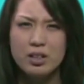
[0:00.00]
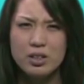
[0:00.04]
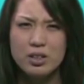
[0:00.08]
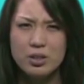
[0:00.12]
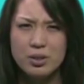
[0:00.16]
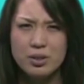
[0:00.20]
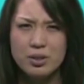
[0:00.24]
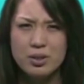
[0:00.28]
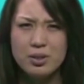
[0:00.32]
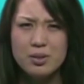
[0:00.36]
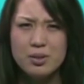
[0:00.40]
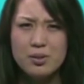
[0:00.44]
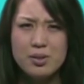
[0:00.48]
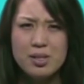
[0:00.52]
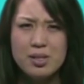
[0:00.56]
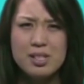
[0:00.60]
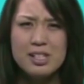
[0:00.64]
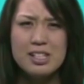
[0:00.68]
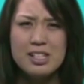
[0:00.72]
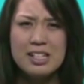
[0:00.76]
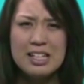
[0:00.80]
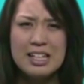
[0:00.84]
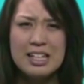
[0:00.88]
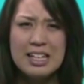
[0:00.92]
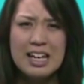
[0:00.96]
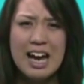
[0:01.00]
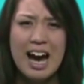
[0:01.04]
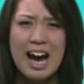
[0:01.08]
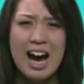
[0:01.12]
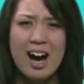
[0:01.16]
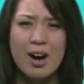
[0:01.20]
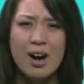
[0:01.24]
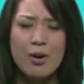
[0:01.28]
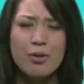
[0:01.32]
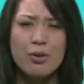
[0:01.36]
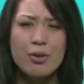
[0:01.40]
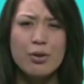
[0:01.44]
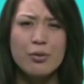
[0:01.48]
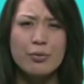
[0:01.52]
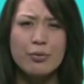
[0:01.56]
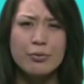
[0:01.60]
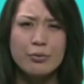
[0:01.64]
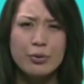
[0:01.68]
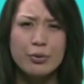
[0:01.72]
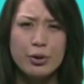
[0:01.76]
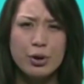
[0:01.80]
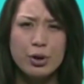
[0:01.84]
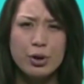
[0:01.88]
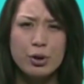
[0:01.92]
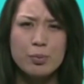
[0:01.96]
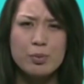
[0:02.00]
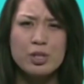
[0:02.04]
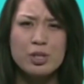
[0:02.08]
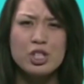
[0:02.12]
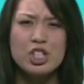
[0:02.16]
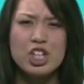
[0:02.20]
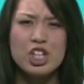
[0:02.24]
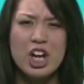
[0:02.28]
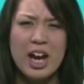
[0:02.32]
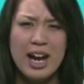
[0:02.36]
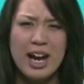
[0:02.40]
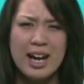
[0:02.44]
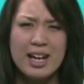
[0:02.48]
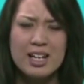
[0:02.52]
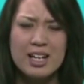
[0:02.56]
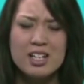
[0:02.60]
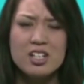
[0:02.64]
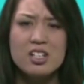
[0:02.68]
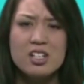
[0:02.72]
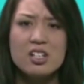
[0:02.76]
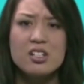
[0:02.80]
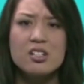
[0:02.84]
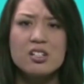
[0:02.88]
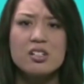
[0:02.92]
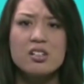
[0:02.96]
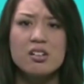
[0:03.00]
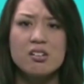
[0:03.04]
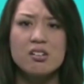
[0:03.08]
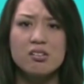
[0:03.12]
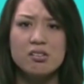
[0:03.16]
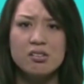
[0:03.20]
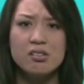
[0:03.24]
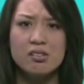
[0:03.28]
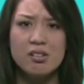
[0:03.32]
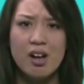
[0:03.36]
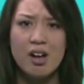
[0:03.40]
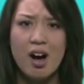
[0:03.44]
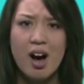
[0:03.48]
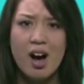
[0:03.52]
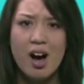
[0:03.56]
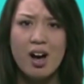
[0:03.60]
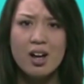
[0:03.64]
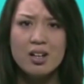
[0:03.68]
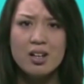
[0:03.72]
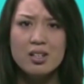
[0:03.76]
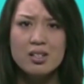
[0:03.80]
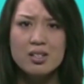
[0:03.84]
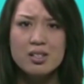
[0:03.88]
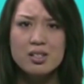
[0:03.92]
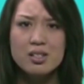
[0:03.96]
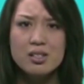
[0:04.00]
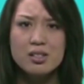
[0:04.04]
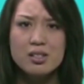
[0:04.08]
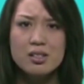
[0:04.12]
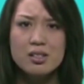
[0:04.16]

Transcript: Do you see how the verb changes a lot?